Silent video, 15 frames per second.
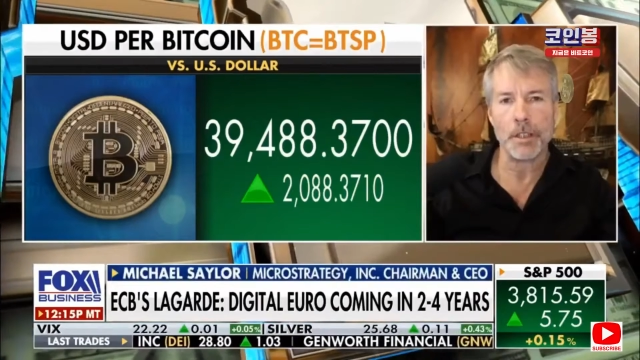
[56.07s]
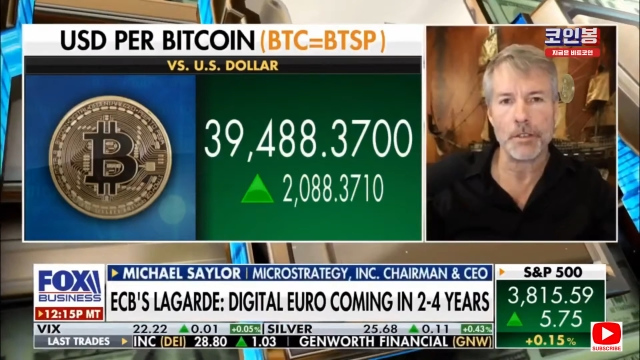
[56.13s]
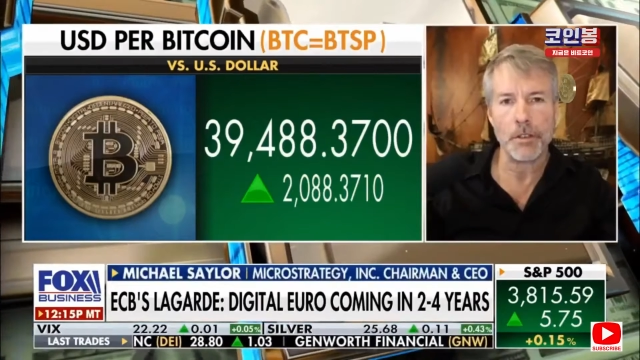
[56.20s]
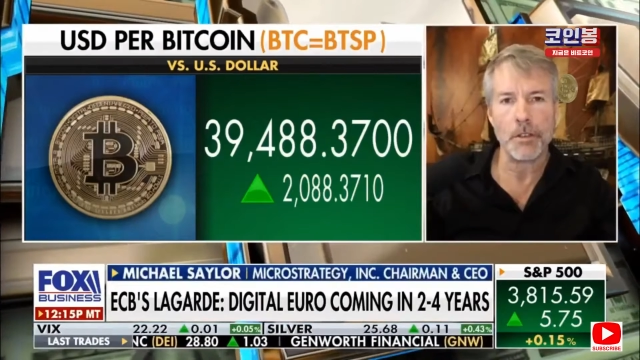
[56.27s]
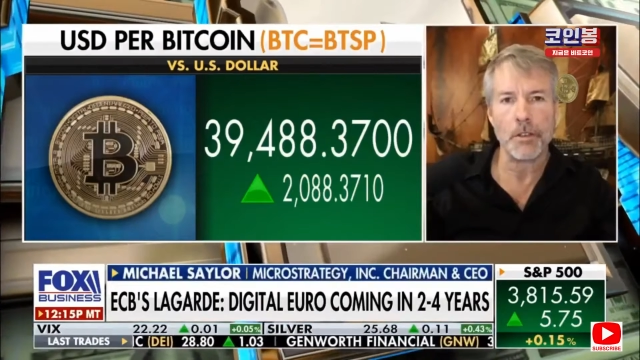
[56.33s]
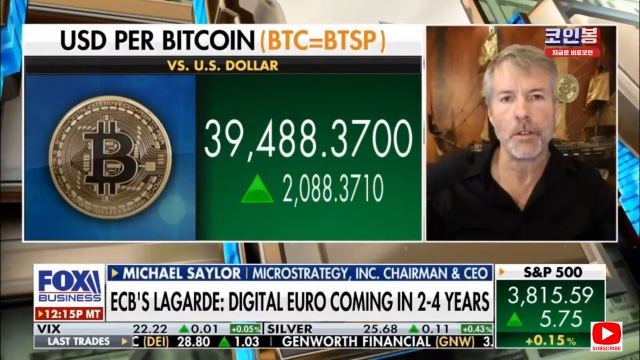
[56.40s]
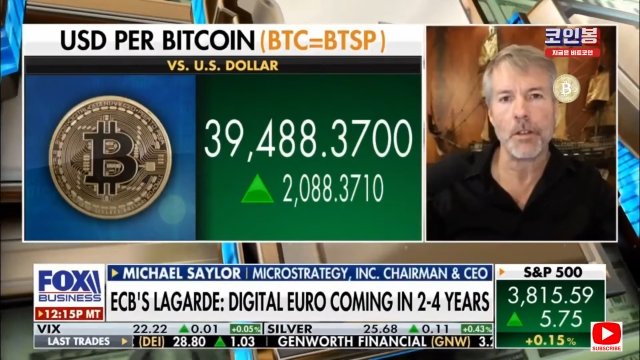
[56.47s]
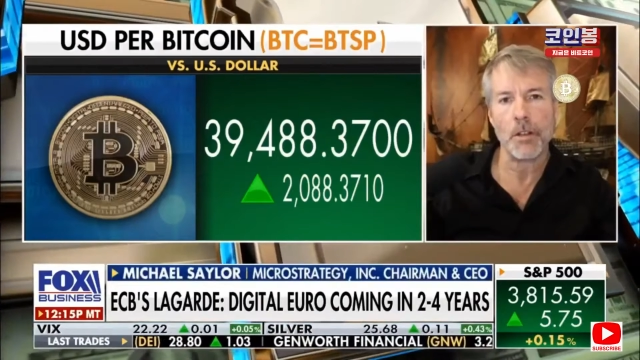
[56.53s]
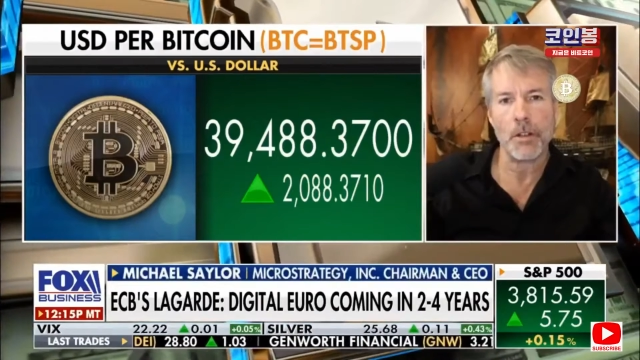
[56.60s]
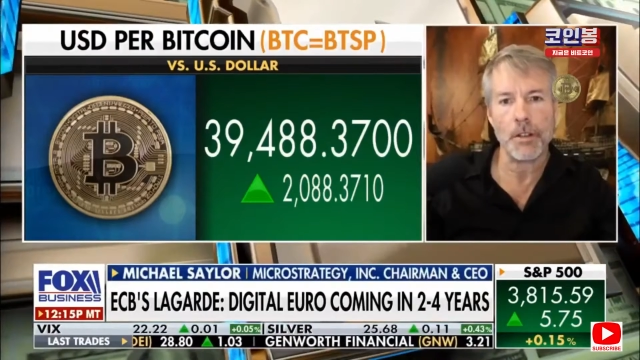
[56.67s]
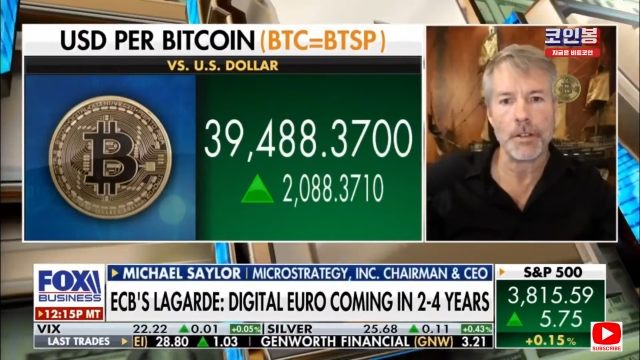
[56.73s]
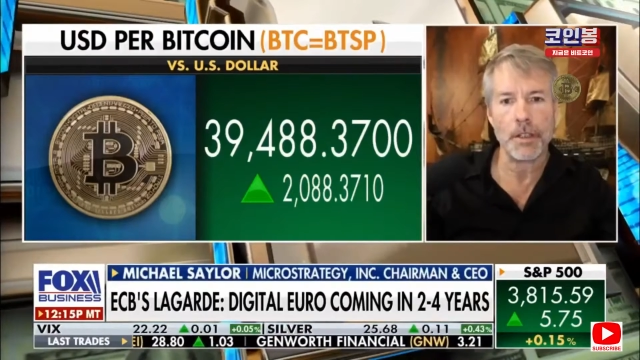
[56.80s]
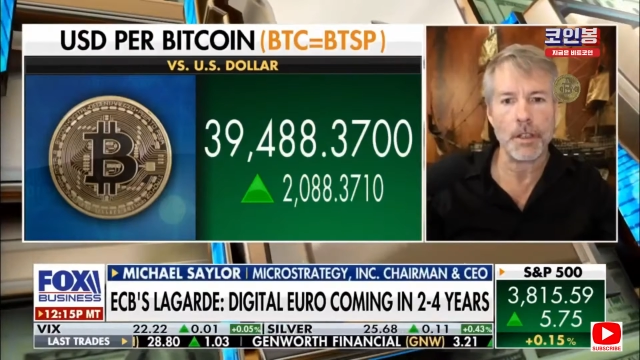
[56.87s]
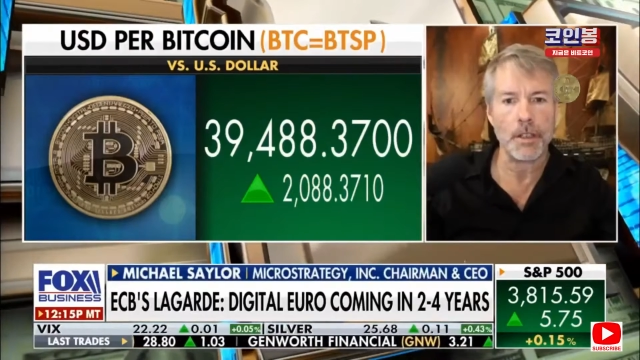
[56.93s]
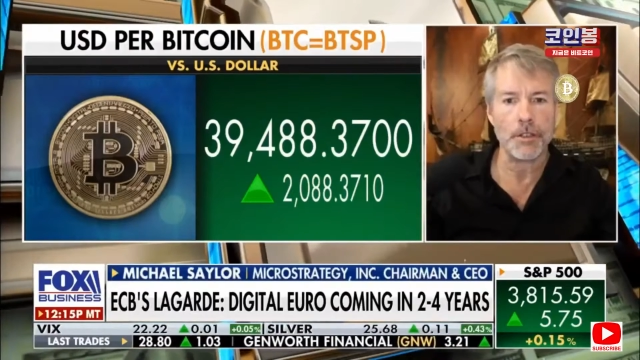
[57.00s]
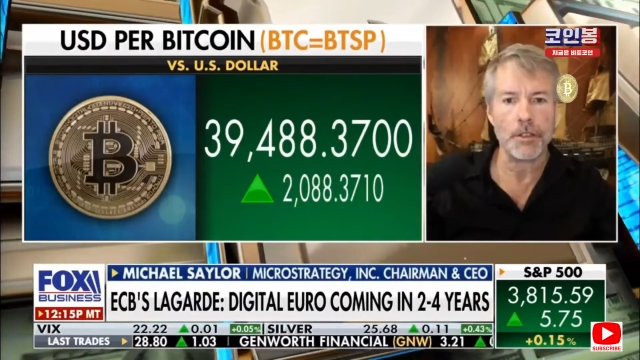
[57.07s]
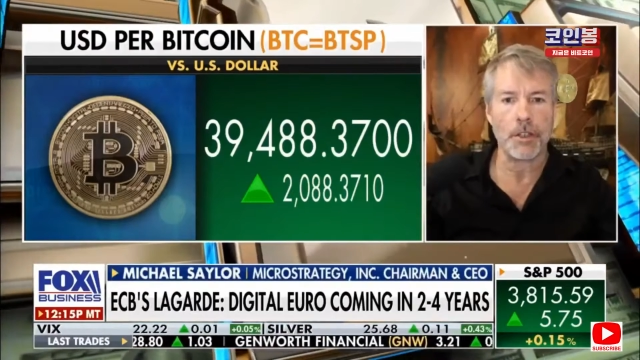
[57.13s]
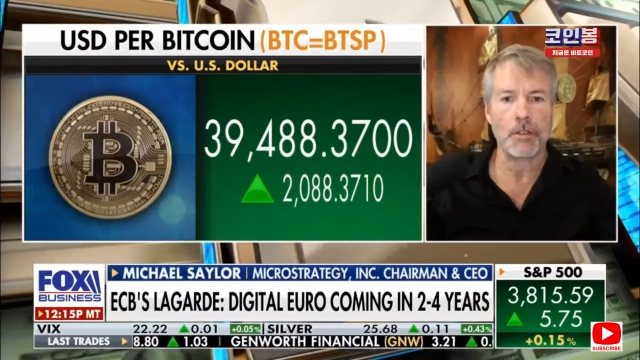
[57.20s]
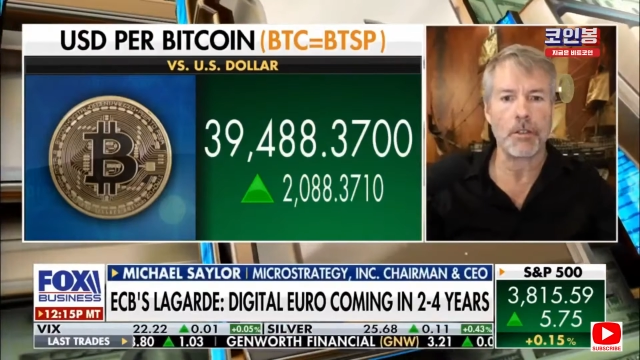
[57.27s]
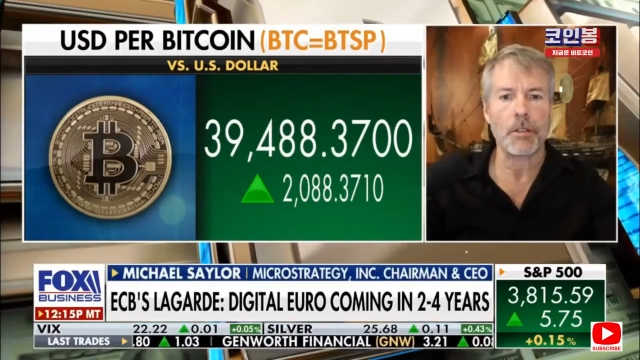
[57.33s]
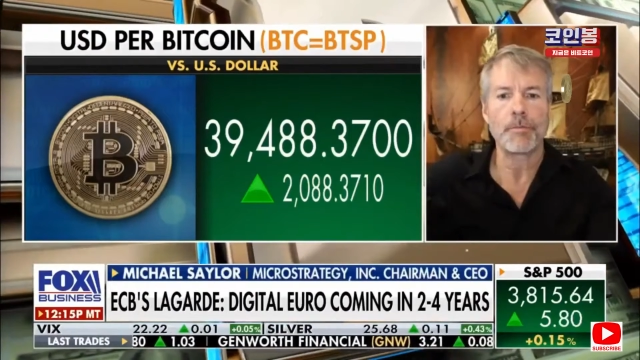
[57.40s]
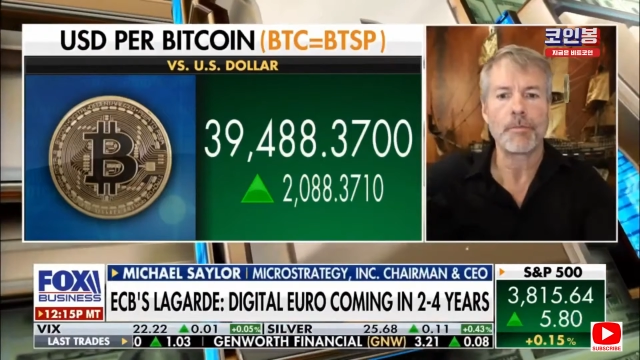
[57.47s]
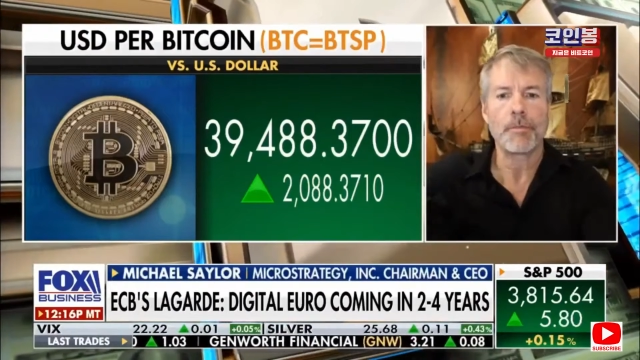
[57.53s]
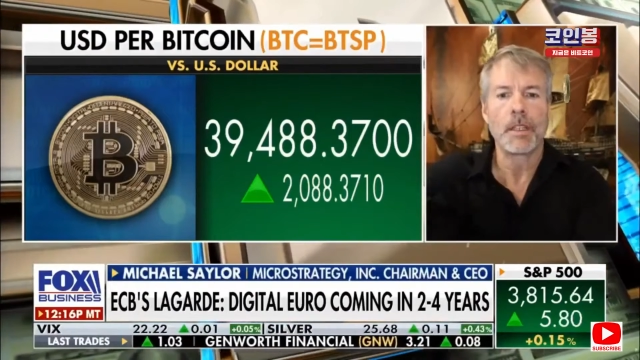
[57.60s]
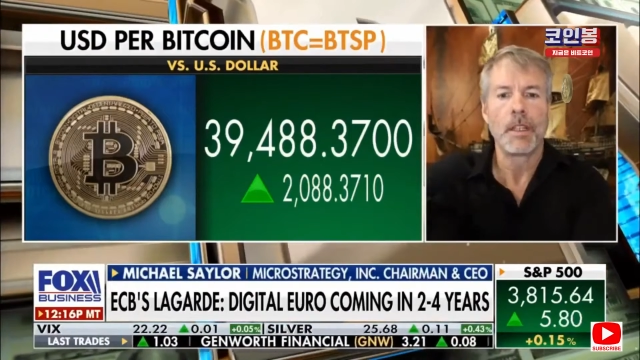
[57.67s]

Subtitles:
and digital currency in general.